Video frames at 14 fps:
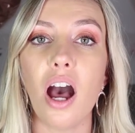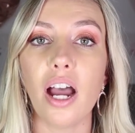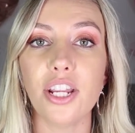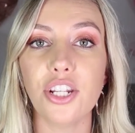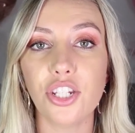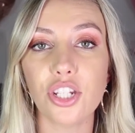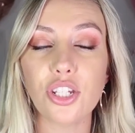
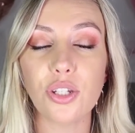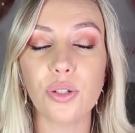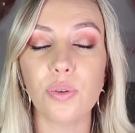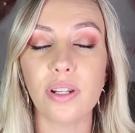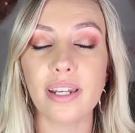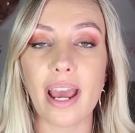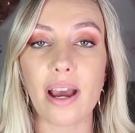I
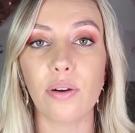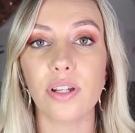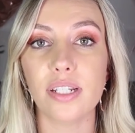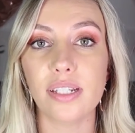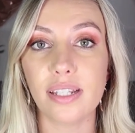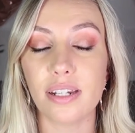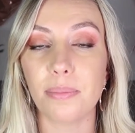do now
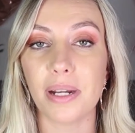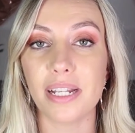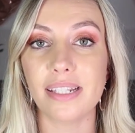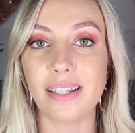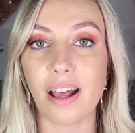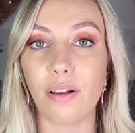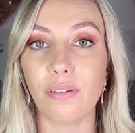consider
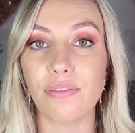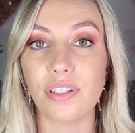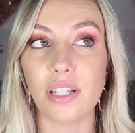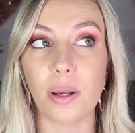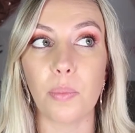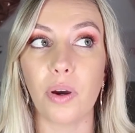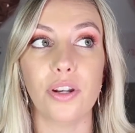myself
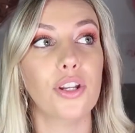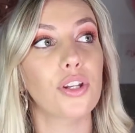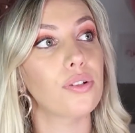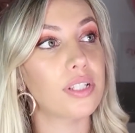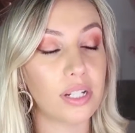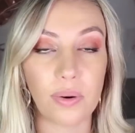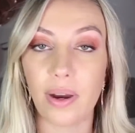someone
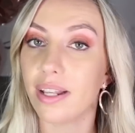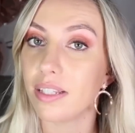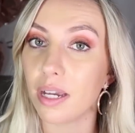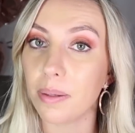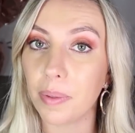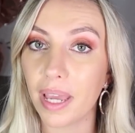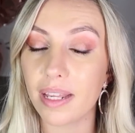who still has
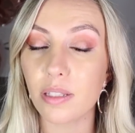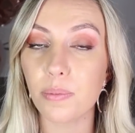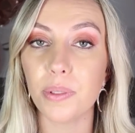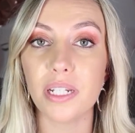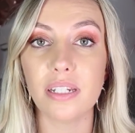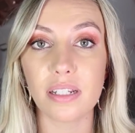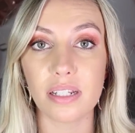IBS,
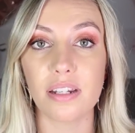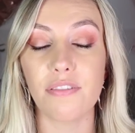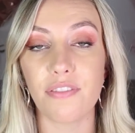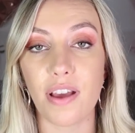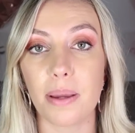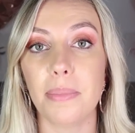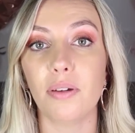but it doesn't
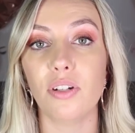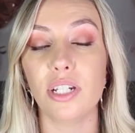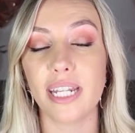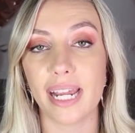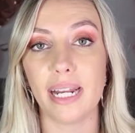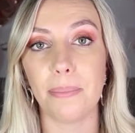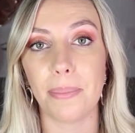affect me on a
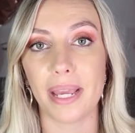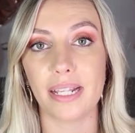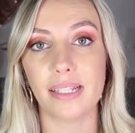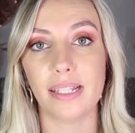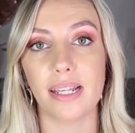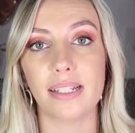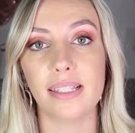daily
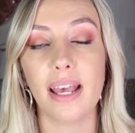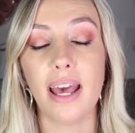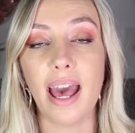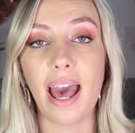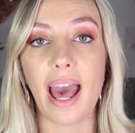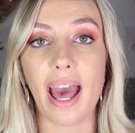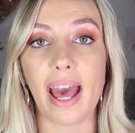basis.
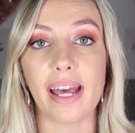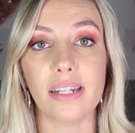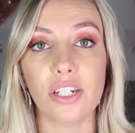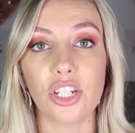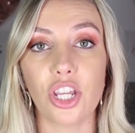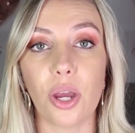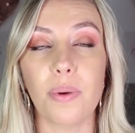
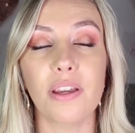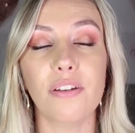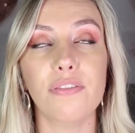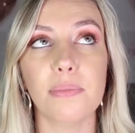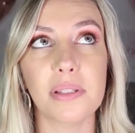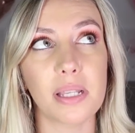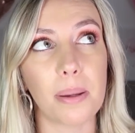And going
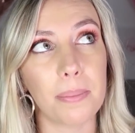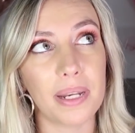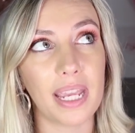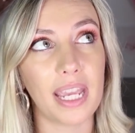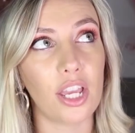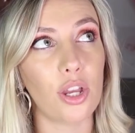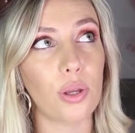from
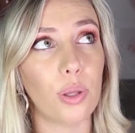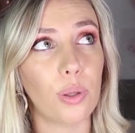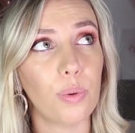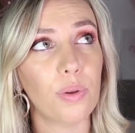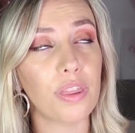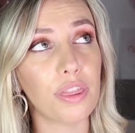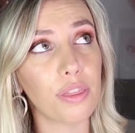somebody
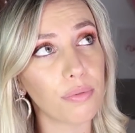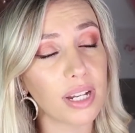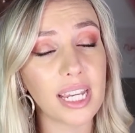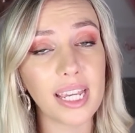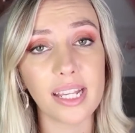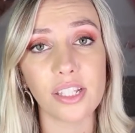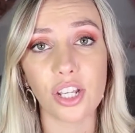who
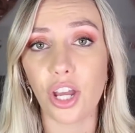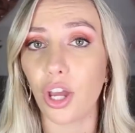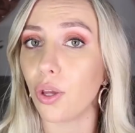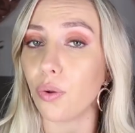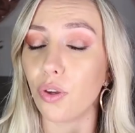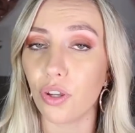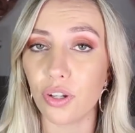3 years
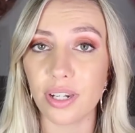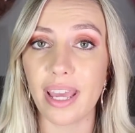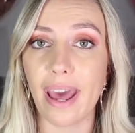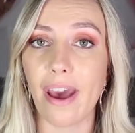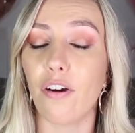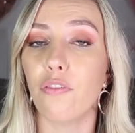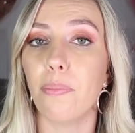ago couldn't
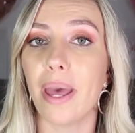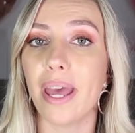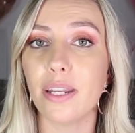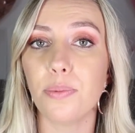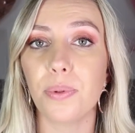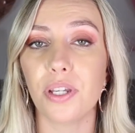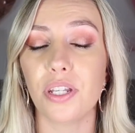get out of
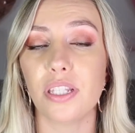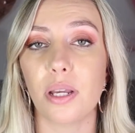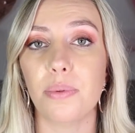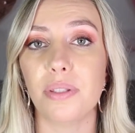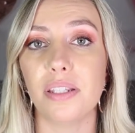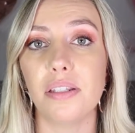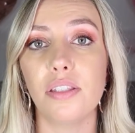bed because I
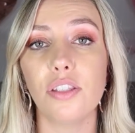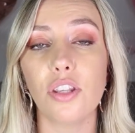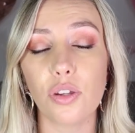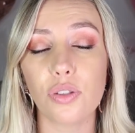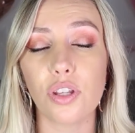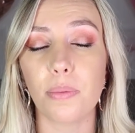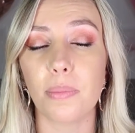was in
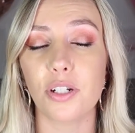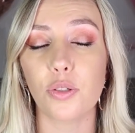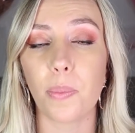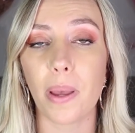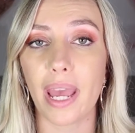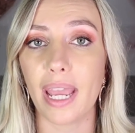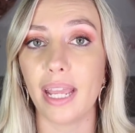so
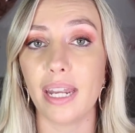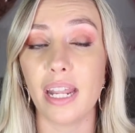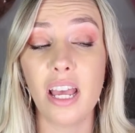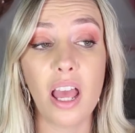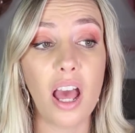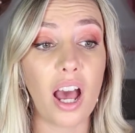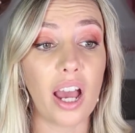much pain,
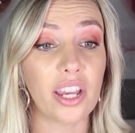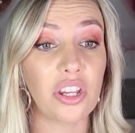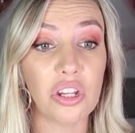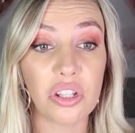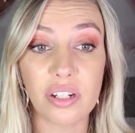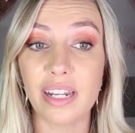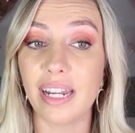I
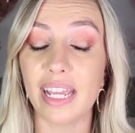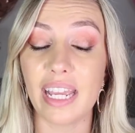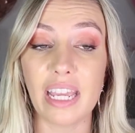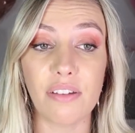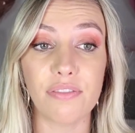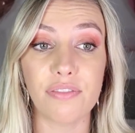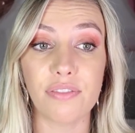couldn't
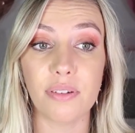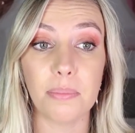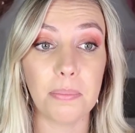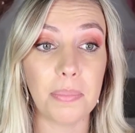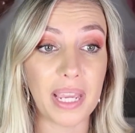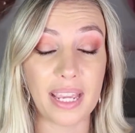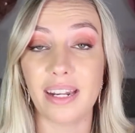leave
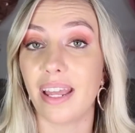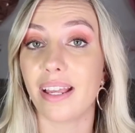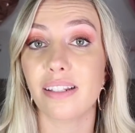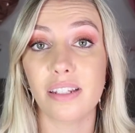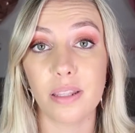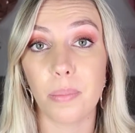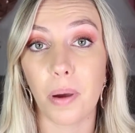being
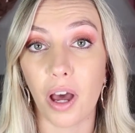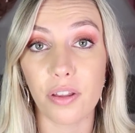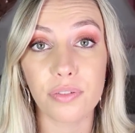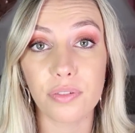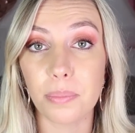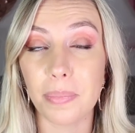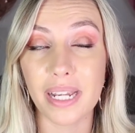next to the
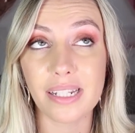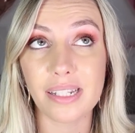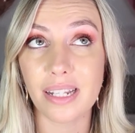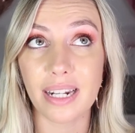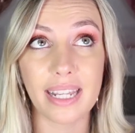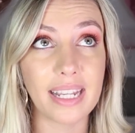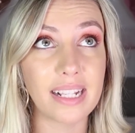bathroom
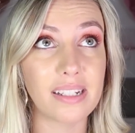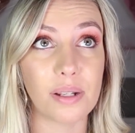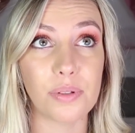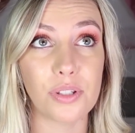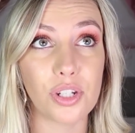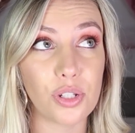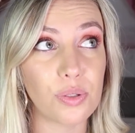basically because I
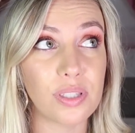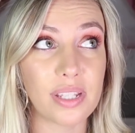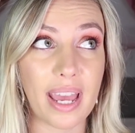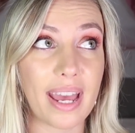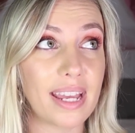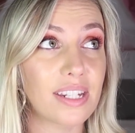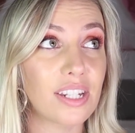was too
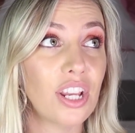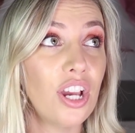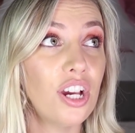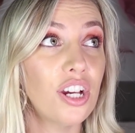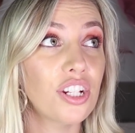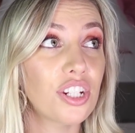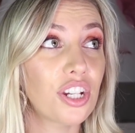scared
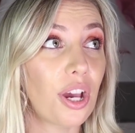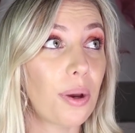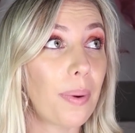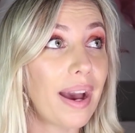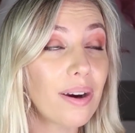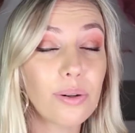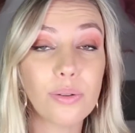to
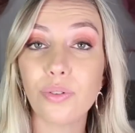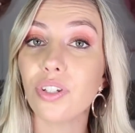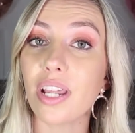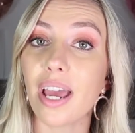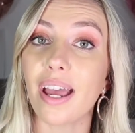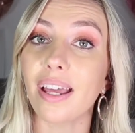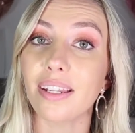go out
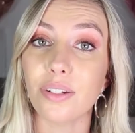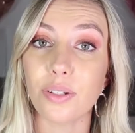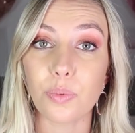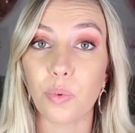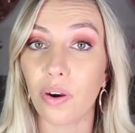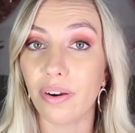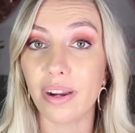and
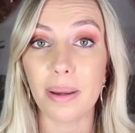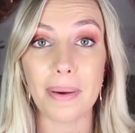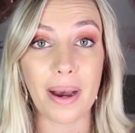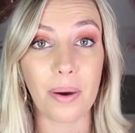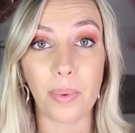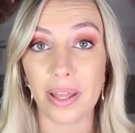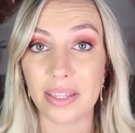worry
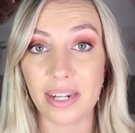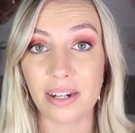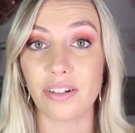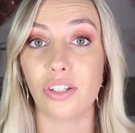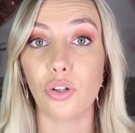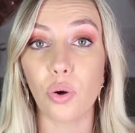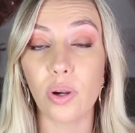about where the
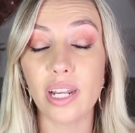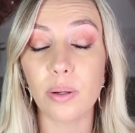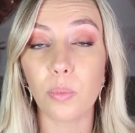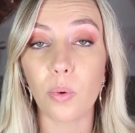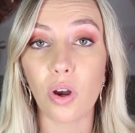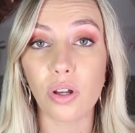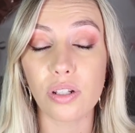nearest toilet
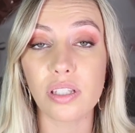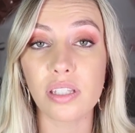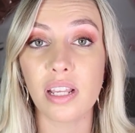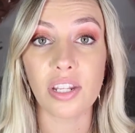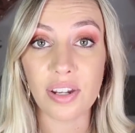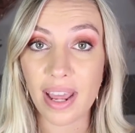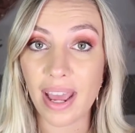was,
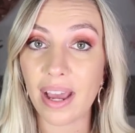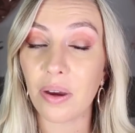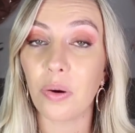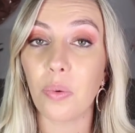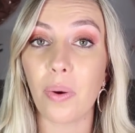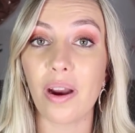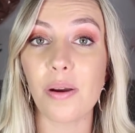to
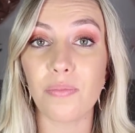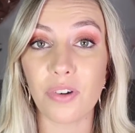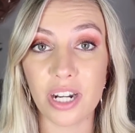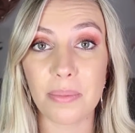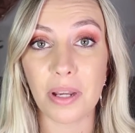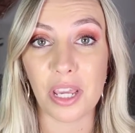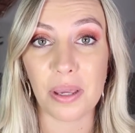now where I'm
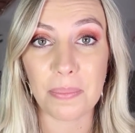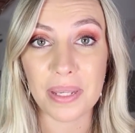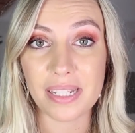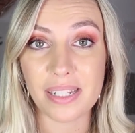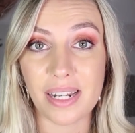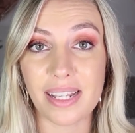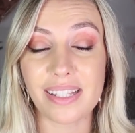running my own
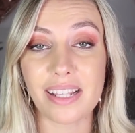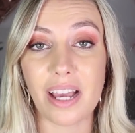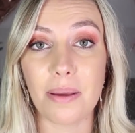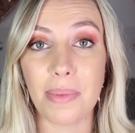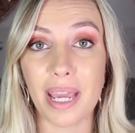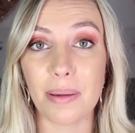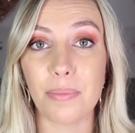business,
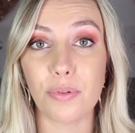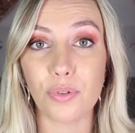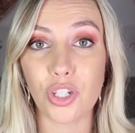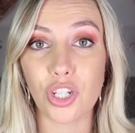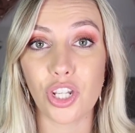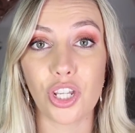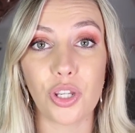I'm able
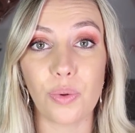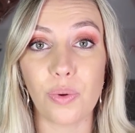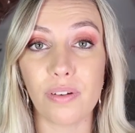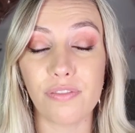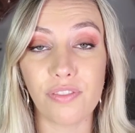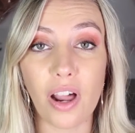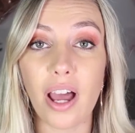
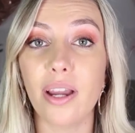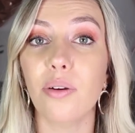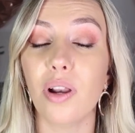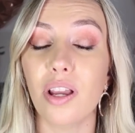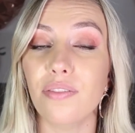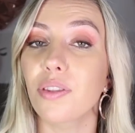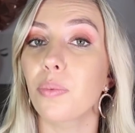to fly
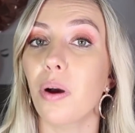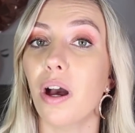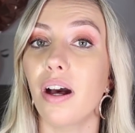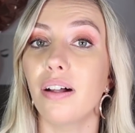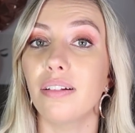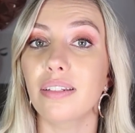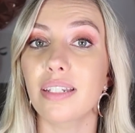all over the
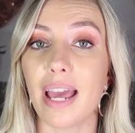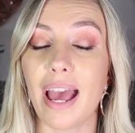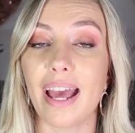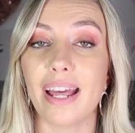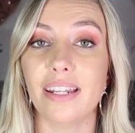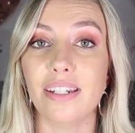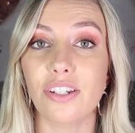world
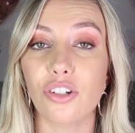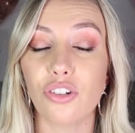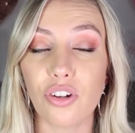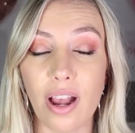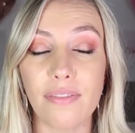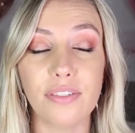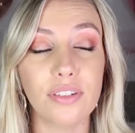and
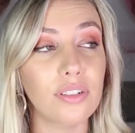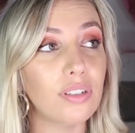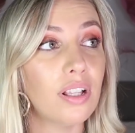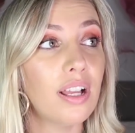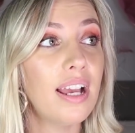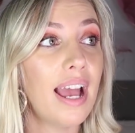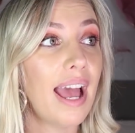
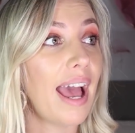travel